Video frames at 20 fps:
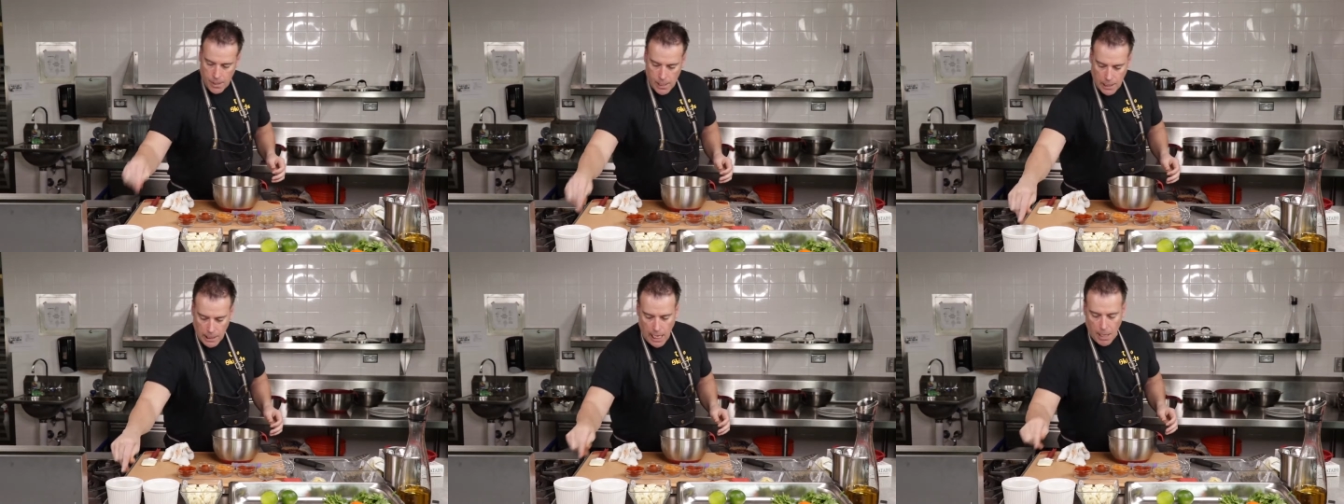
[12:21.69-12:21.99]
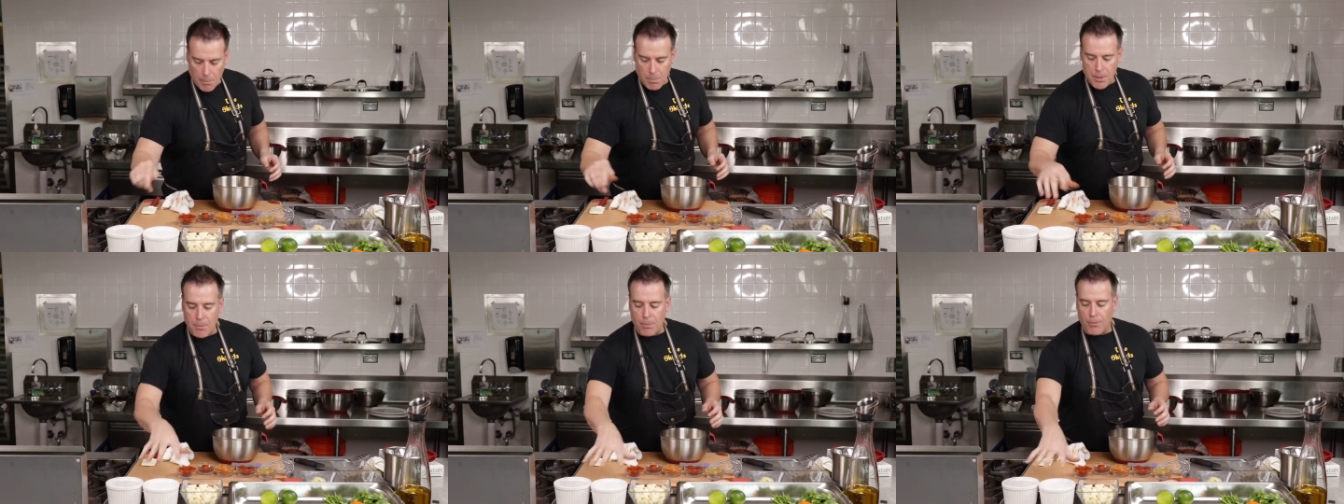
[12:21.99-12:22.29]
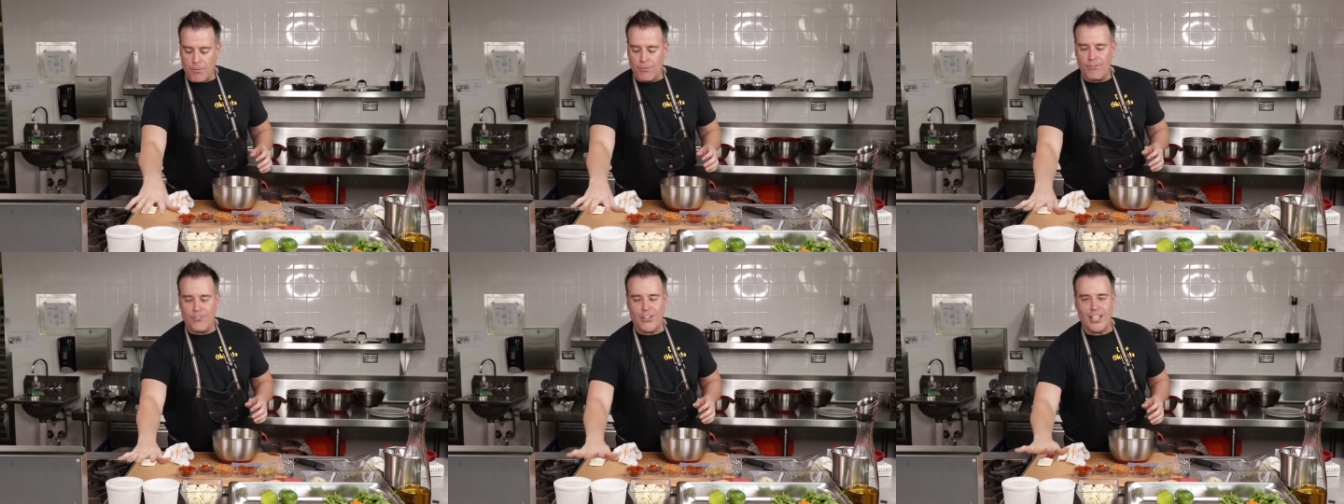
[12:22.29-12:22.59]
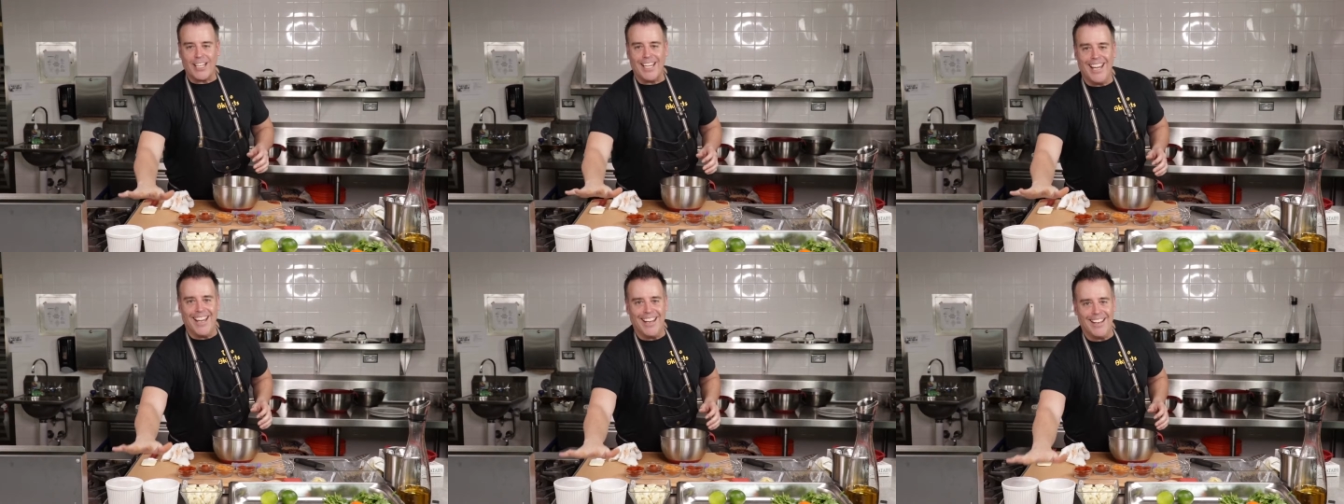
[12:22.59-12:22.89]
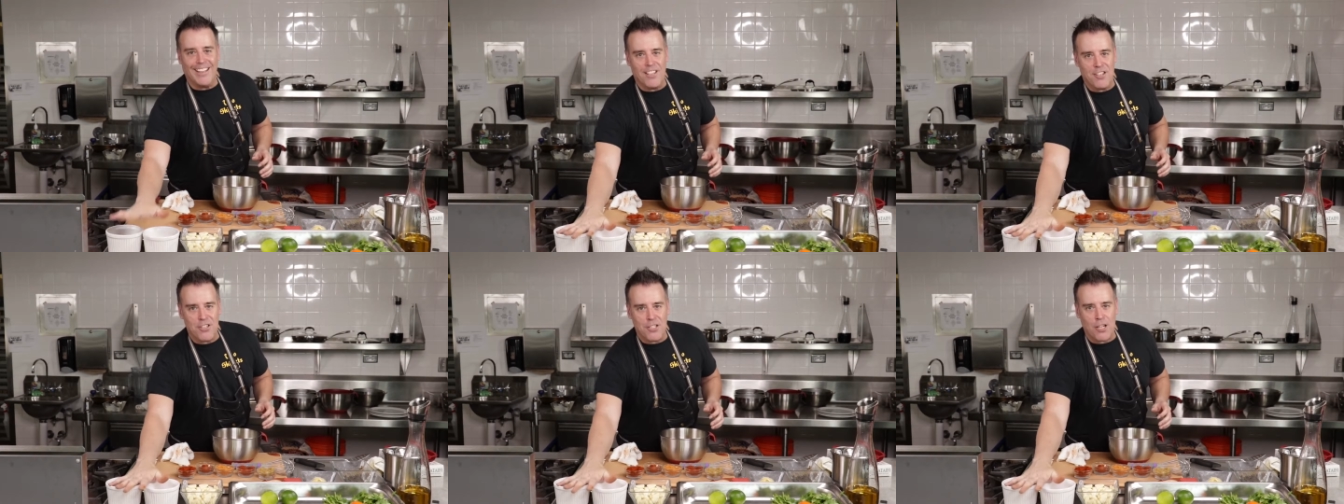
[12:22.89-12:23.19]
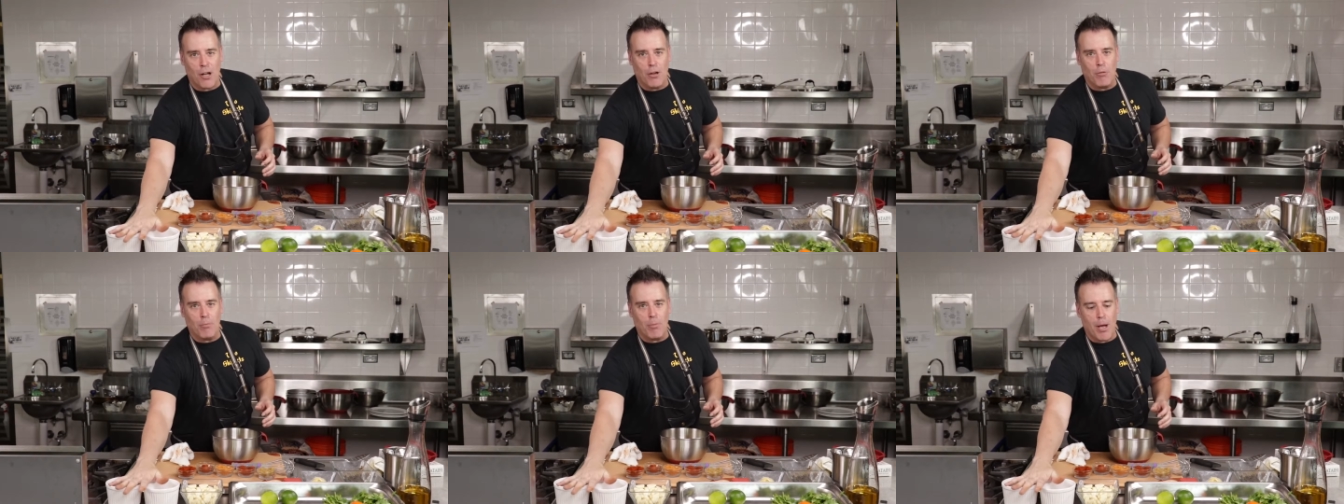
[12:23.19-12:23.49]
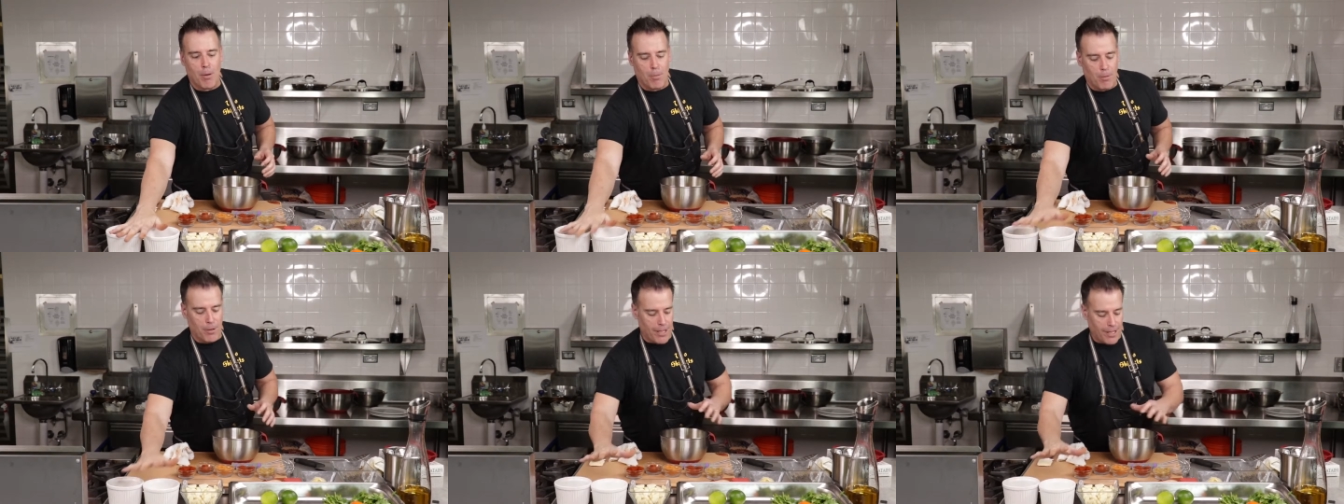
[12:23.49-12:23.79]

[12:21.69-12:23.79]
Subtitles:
A lot of people forget the salt and pepper.